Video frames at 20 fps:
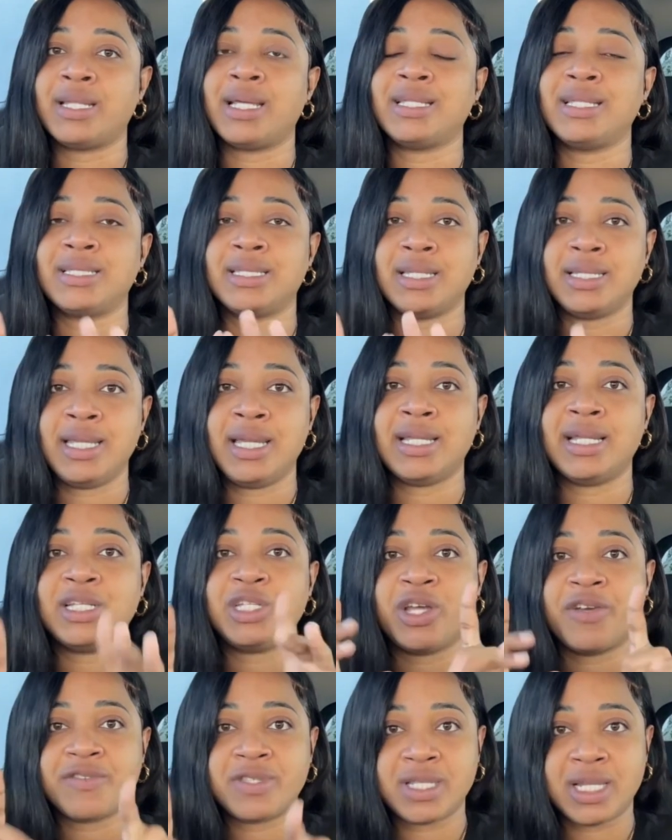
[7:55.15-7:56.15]
That is the date that
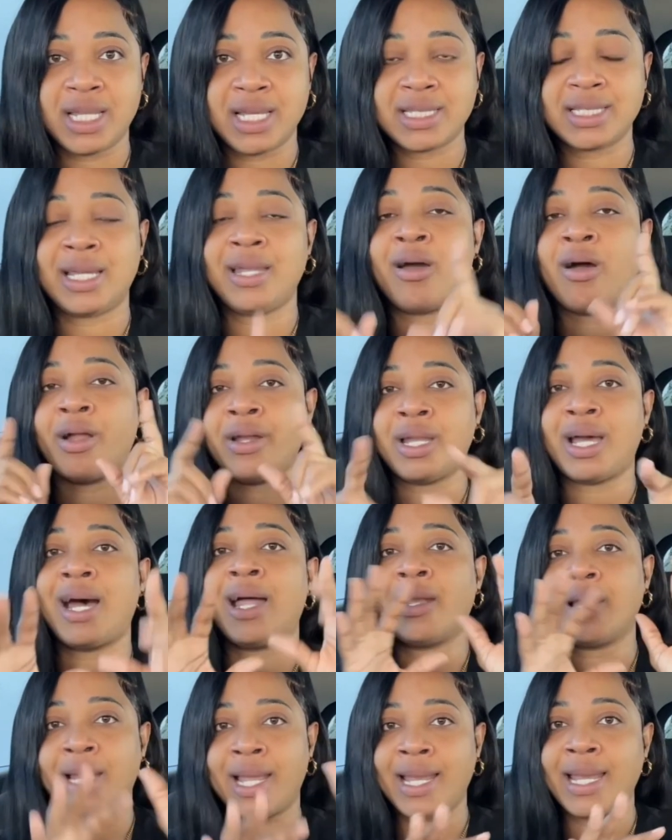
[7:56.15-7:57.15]
you have selected on the
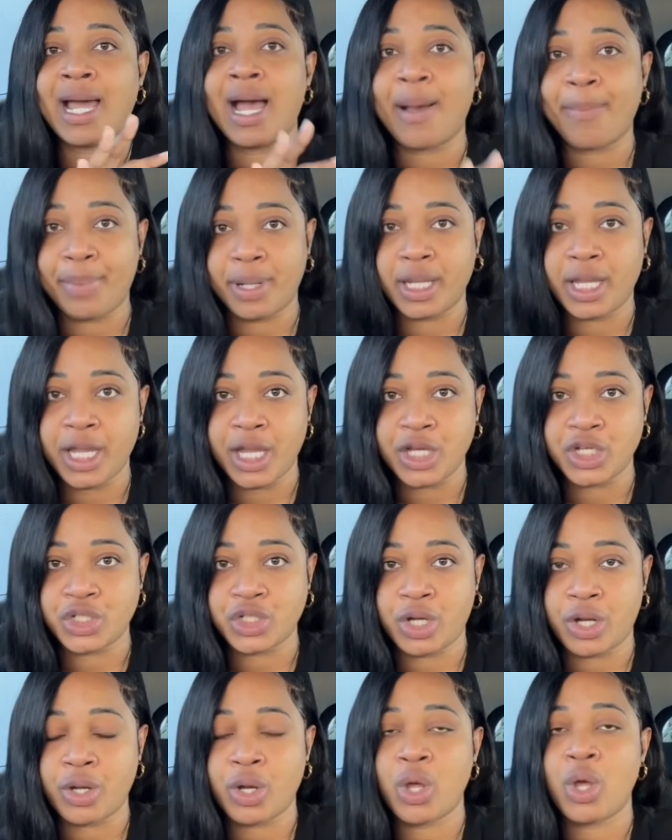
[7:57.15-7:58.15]
online
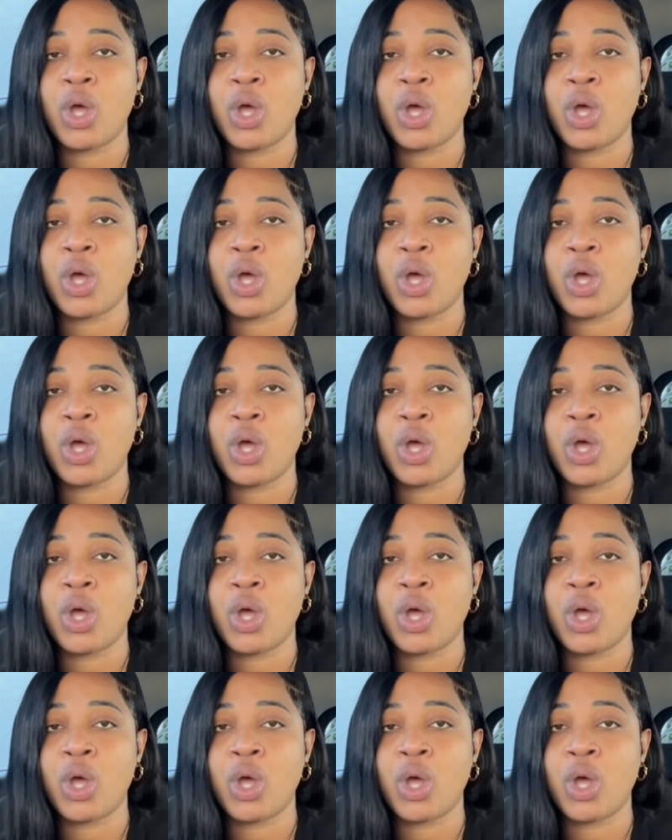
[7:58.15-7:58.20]
application.